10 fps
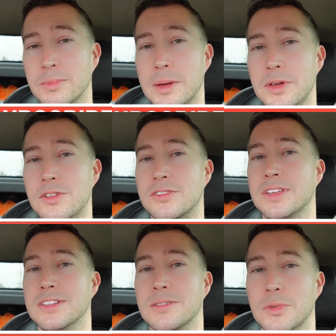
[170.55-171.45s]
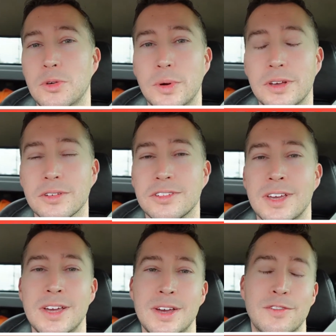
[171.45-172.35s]
Maybe you're just getting some new wheels
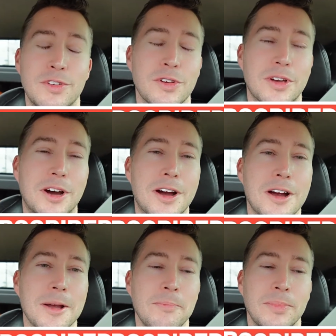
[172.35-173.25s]
for your car.